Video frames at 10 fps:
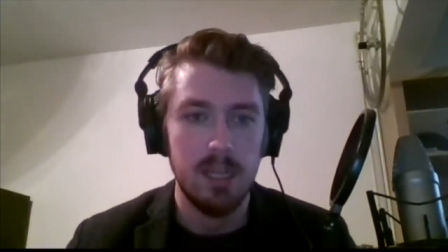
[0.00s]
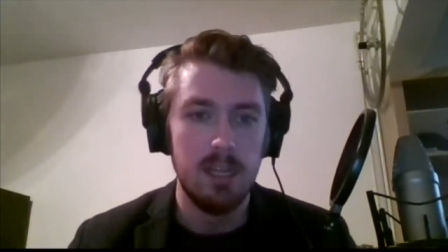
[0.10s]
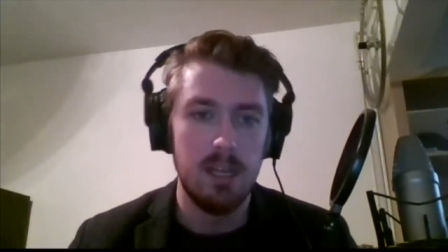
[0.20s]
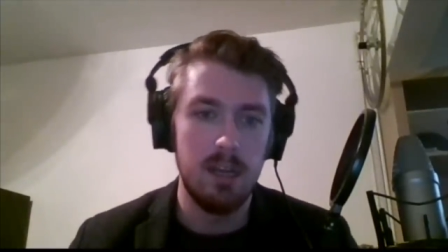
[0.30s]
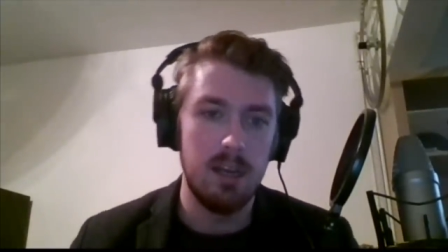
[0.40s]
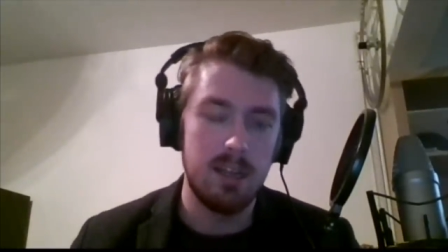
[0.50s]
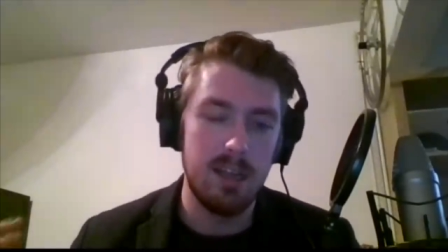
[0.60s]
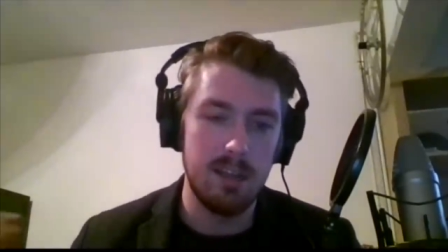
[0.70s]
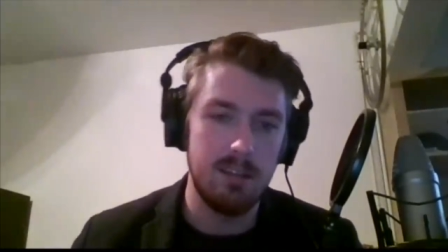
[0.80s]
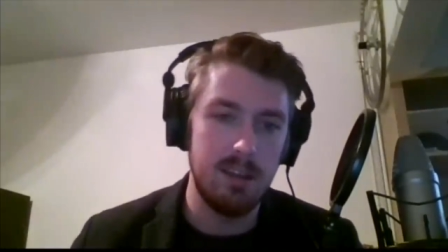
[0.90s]
uh,
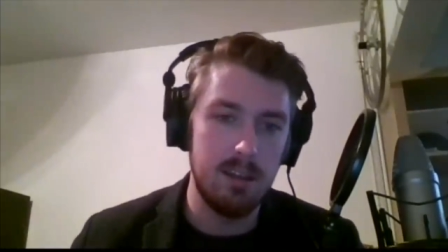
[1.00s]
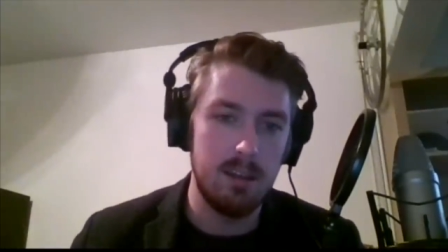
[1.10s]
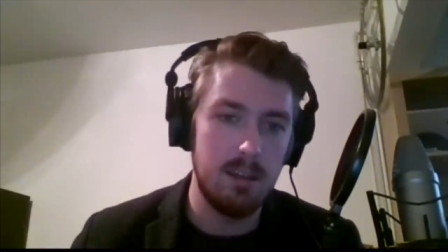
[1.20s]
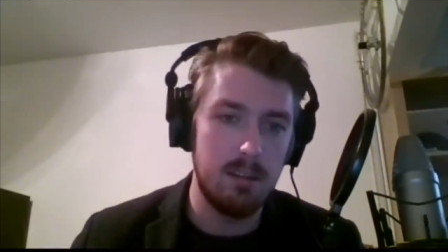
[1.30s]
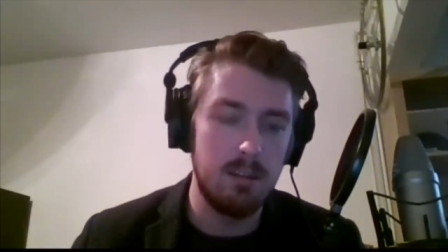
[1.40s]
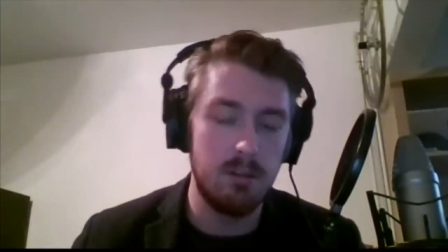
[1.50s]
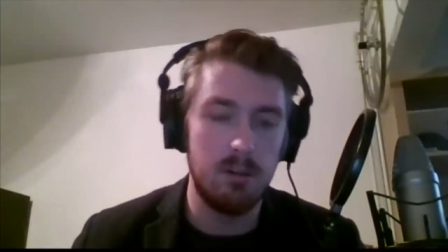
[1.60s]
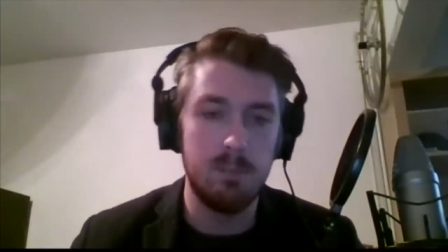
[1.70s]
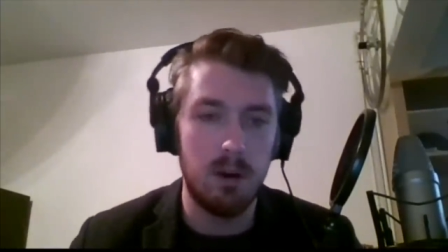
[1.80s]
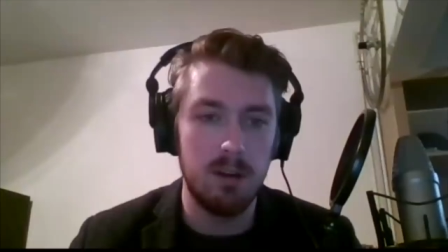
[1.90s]
get uh, third
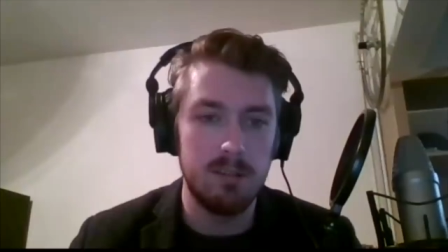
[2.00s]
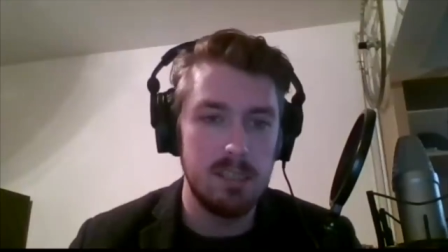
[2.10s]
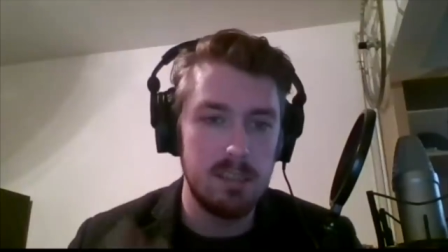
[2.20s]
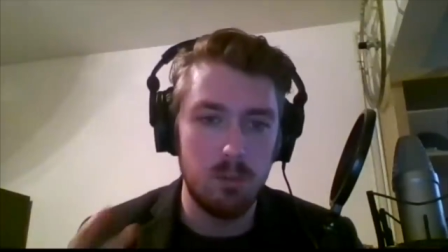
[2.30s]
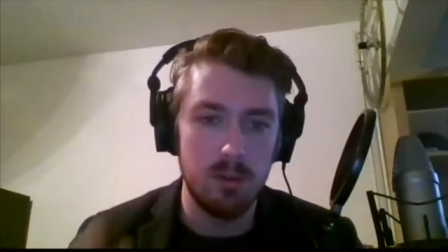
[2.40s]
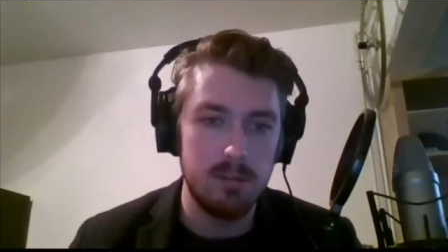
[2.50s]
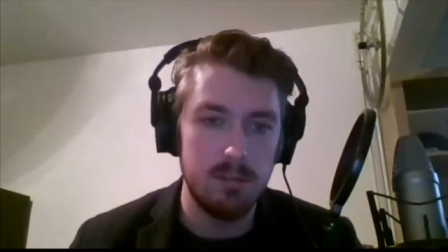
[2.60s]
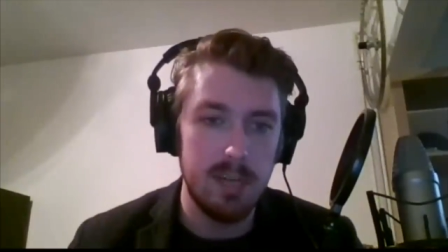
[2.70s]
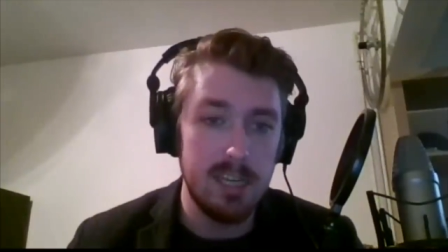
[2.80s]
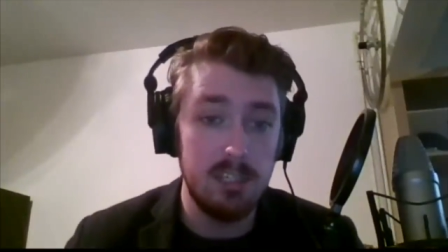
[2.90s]
parties that want to
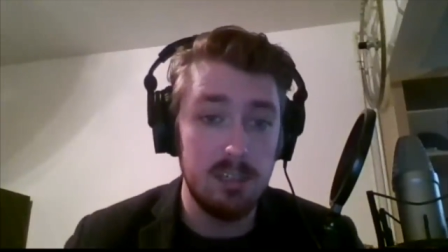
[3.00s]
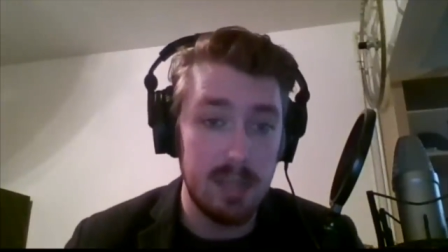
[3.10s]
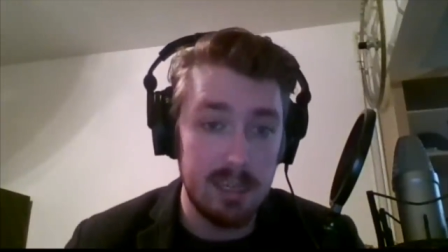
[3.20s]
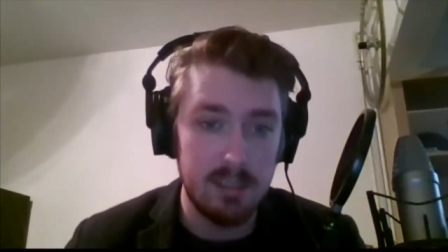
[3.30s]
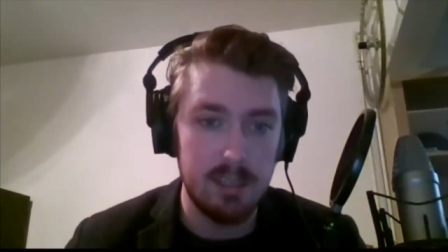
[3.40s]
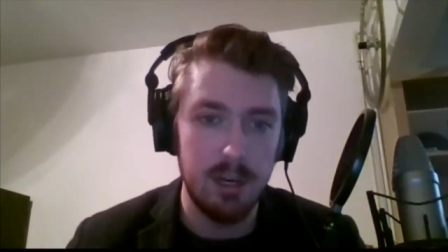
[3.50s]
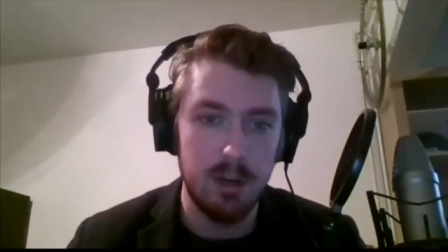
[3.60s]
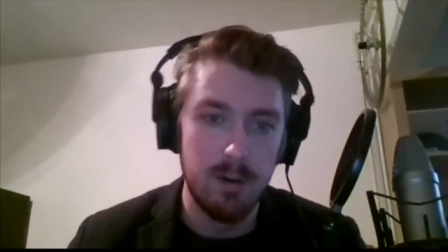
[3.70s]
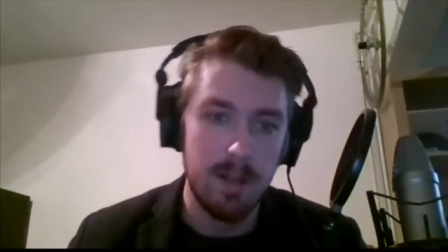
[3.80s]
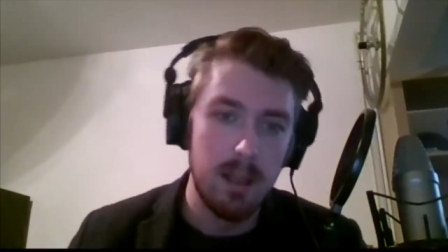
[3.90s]
issue an S T
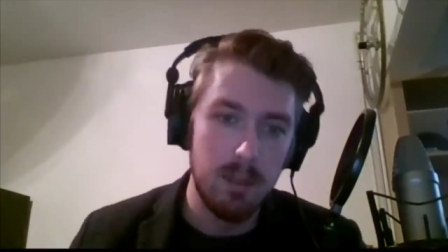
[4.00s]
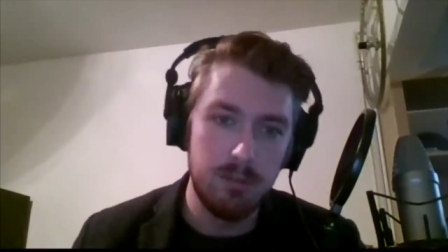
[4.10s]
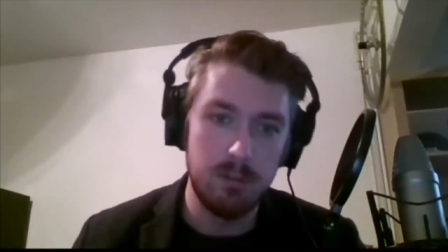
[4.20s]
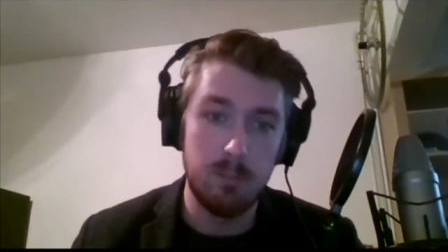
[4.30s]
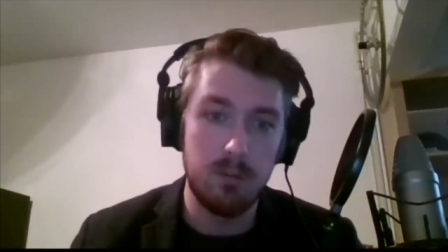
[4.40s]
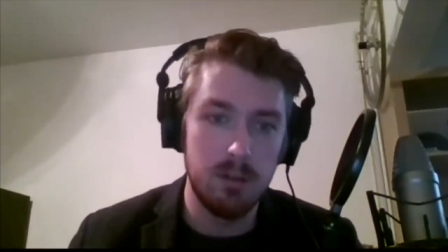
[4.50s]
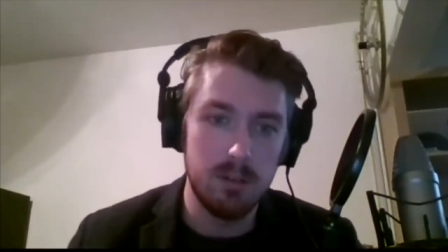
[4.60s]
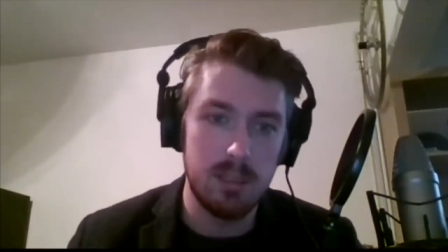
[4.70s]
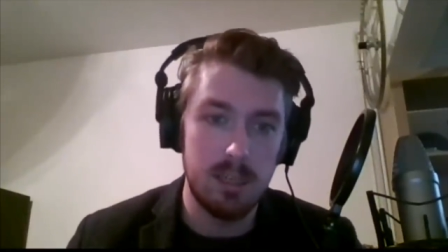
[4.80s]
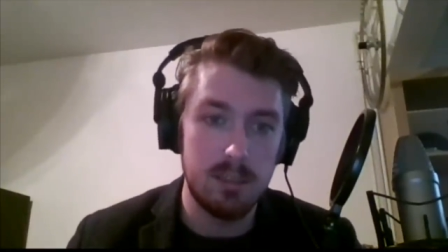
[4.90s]
O through the
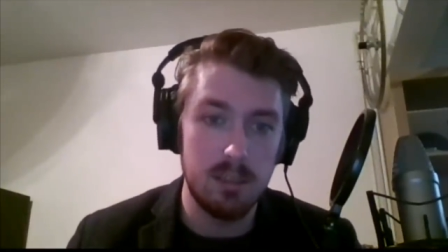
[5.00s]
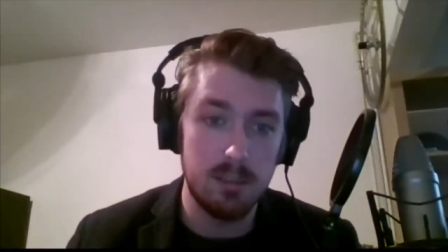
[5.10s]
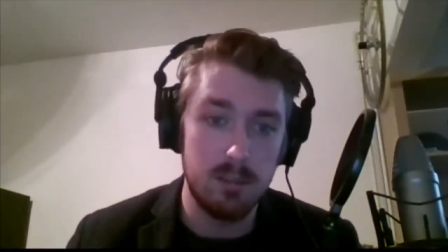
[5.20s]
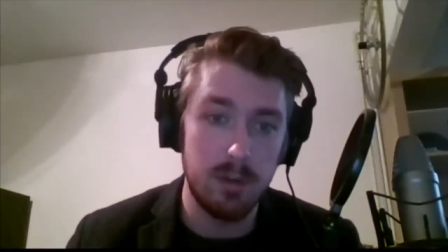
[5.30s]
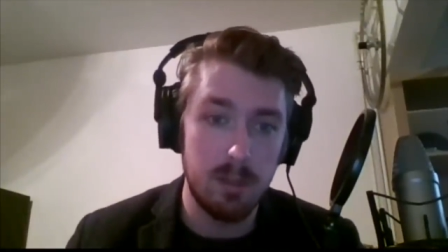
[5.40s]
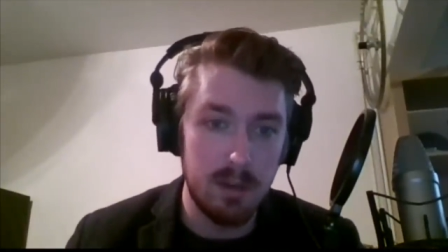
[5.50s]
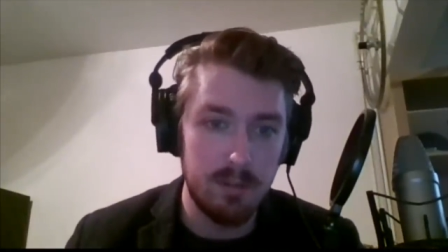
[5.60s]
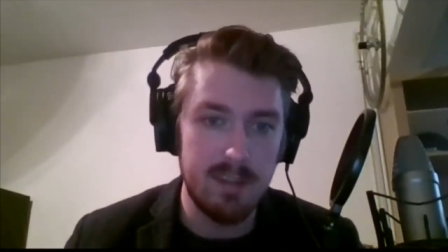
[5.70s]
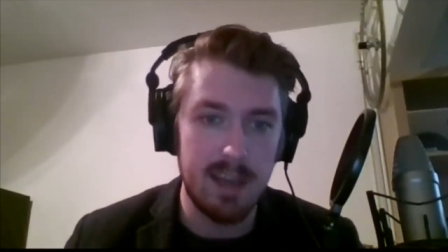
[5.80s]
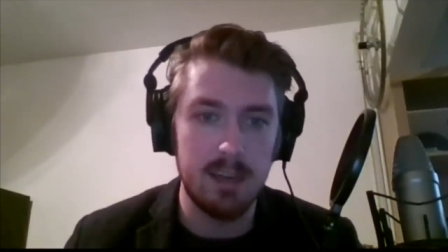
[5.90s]
process, also with a bit of
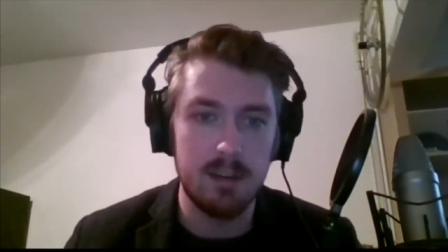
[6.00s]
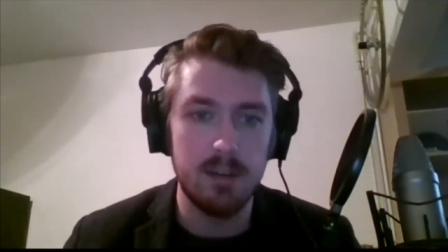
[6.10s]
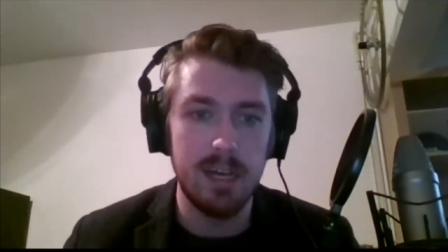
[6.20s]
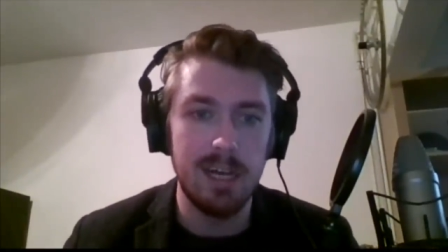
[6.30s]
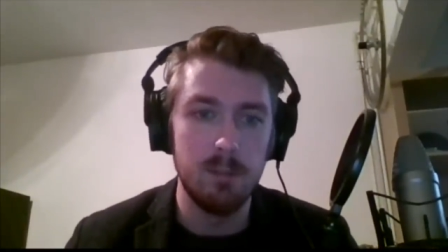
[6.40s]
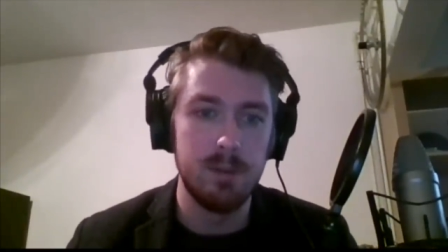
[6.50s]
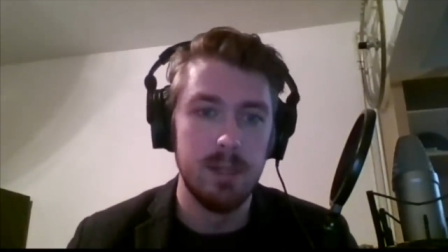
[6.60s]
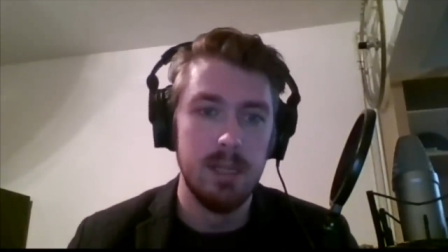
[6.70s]
technical help,